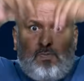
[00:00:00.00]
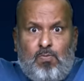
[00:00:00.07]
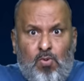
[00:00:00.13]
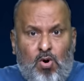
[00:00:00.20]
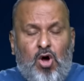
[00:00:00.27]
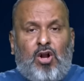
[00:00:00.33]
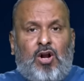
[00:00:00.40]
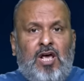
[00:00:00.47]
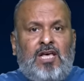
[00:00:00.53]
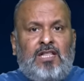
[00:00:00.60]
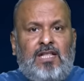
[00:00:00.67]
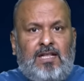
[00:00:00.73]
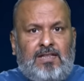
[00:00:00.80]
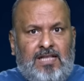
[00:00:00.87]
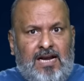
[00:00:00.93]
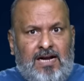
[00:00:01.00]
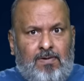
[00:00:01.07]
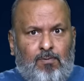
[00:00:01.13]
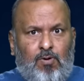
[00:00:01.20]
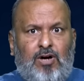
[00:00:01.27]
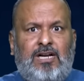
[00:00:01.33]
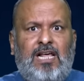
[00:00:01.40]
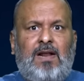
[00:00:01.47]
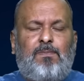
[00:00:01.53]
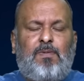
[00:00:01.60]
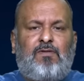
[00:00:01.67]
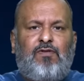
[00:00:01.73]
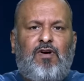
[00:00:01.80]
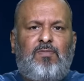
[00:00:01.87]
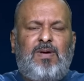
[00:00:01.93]
more than what they are
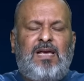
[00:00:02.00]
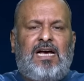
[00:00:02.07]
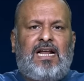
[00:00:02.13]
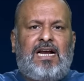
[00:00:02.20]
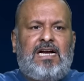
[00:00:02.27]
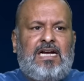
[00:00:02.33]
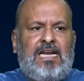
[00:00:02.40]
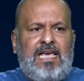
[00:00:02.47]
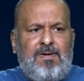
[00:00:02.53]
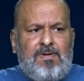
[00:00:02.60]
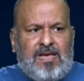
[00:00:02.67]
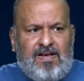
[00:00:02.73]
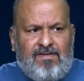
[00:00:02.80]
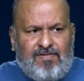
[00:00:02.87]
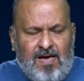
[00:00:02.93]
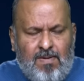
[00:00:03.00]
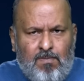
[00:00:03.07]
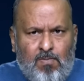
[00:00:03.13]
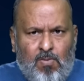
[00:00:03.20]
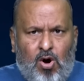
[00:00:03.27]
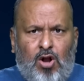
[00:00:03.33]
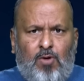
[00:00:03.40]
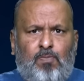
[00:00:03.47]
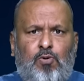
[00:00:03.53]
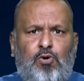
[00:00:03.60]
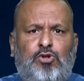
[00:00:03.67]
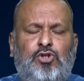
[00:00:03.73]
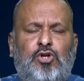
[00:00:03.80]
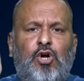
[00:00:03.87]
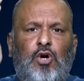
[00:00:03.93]
performing currently, give them more
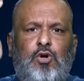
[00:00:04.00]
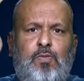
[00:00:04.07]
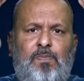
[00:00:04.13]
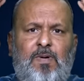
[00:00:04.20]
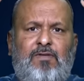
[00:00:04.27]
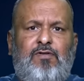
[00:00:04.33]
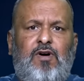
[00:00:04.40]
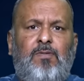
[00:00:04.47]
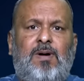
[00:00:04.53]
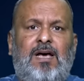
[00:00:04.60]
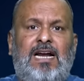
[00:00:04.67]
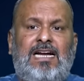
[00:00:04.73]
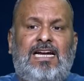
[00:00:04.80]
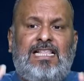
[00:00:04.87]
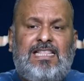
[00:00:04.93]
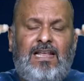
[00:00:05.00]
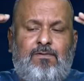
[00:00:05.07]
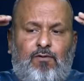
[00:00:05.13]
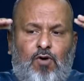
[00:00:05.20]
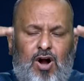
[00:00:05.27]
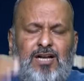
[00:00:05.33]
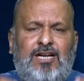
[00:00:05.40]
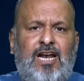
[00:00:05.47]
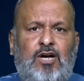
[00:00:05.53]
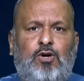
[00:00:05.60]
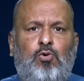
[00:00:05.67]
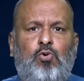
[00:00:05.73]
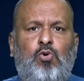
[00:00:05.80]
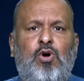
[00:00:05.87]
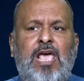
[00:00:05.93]
boost to perform currently, then what they
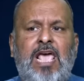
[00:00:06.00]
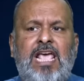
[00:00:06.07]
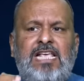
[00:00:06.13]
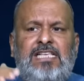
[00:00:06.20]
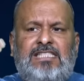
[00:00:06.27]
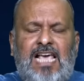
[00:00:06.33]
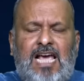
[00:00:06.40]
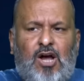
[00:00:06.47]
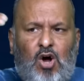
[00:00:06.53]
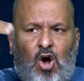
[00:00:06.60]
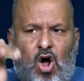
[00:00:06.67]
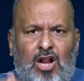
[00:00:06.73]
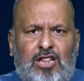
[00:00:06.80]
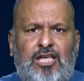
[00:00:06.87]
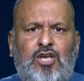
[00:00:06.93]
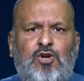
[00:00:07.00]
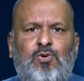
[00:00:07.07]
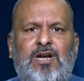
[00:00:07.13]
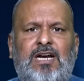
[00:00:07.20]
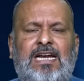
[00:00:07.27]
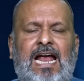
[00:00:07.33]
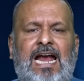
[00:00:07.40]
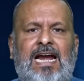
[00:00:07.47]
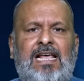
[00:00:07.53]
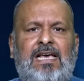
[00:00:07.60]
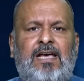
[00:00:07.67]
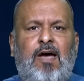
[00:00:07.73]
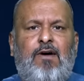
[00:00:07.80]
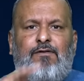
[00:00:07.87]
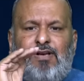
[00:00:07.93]
do is they call the unit head,
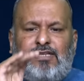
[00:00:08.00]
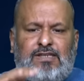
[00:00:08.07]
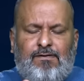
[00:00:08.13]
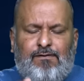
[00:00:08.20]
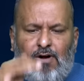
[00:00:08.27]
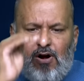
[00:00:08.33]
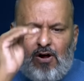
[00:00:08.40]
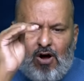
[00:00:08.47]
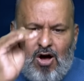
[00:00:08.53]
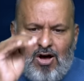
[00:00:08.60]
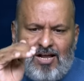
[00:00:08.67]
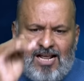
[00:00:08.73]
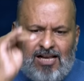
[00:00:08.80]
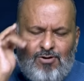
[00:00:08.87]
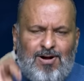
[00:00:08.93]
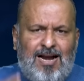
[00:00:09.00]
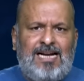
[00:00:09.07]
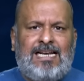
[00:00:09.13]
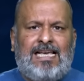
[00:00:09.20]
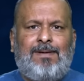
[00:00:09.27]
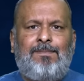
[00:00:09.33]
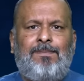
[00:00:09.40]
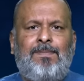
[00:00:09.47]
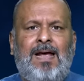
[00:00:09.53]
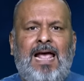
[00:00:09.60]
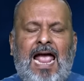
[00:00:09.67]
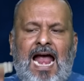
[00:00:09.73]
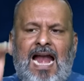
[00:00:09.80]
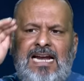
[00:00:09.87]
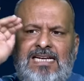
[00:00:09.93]
first of all congratulate him,
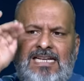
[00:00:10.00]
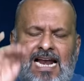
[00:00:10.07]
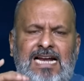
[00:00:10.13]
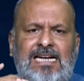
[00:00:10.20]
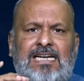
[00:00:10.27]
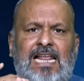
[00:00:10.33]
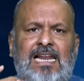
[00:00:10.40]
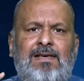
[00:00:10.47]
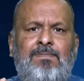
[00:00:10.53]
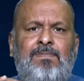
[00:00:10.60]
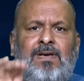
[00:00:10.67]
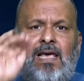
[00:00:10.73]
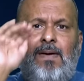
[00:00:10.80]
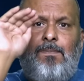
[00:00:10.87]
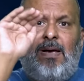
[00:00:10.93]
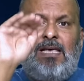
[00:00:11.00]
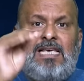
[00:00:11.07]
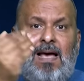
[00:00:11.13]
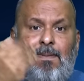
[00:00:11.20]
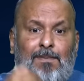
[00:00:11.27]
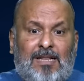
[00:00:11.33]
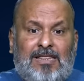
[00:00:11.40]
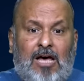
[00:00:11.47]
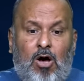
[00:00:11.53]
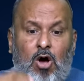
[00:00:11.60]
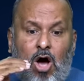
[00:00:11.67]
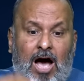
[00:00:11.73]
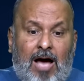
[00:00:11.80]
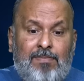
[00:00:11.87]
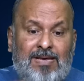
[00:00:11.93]
and then tell him, "Ke bhaiya, batao,
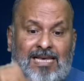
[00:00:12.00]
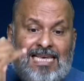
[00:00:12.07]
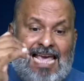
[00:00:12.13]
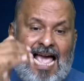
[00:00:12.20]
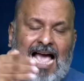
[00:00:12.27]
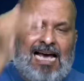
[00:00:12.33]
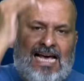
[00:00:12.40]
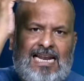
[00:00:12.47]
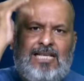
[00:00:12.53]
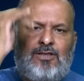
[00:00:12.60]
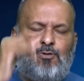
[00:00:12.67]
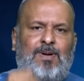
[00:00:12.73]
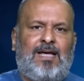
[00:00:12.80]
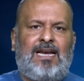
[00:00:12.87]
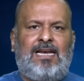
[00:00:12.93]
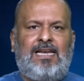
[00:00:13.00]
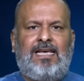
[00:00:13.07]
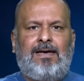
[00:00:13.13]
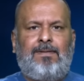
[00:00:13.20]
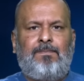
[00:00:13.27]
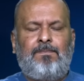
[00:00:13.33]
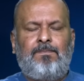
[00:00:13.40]
hum kya kare tumhare liye?